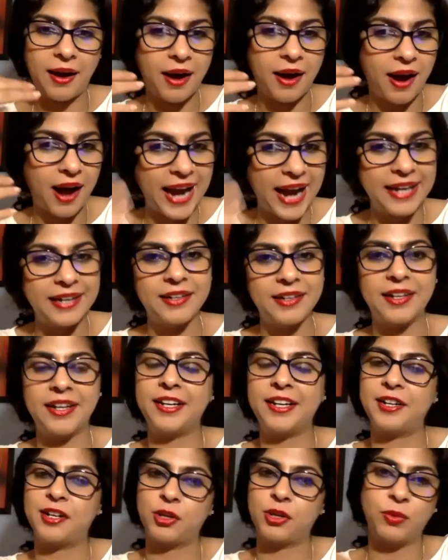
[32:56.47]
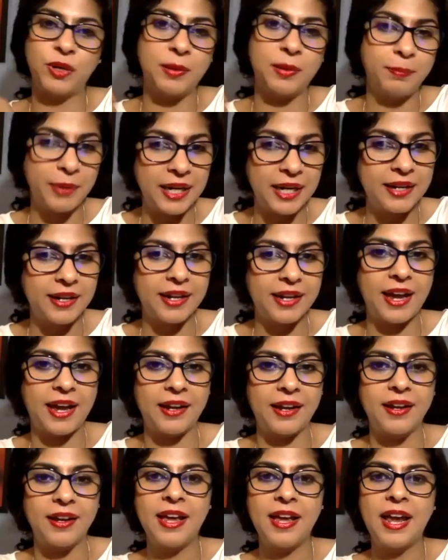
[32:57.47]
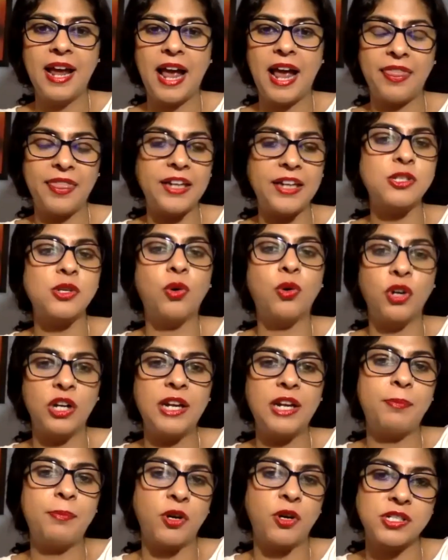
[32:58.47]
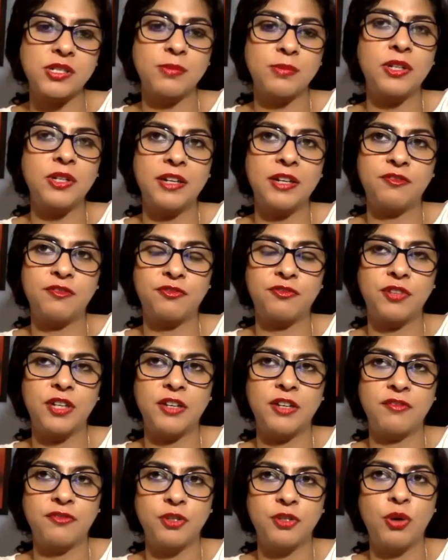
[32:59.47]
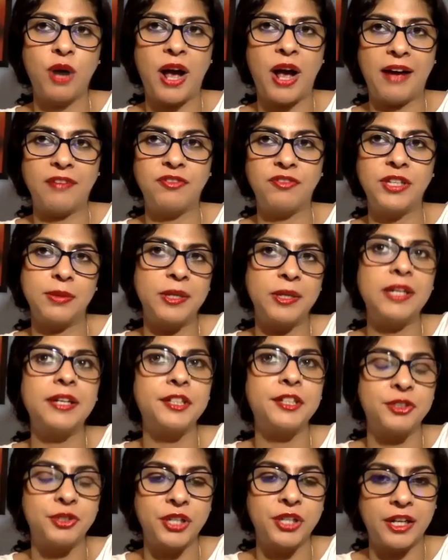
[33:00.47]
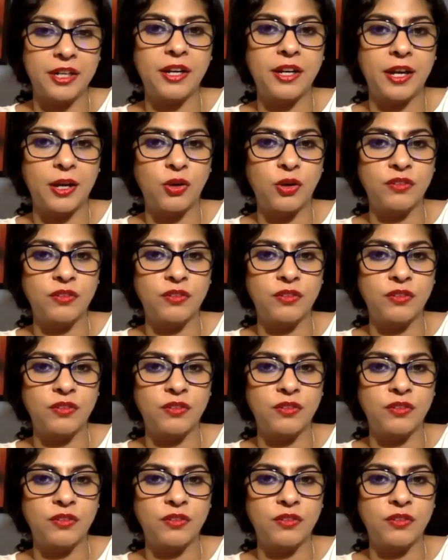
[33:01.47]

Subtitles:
iterate, you will build again, and that's only possible if you have the ability to take on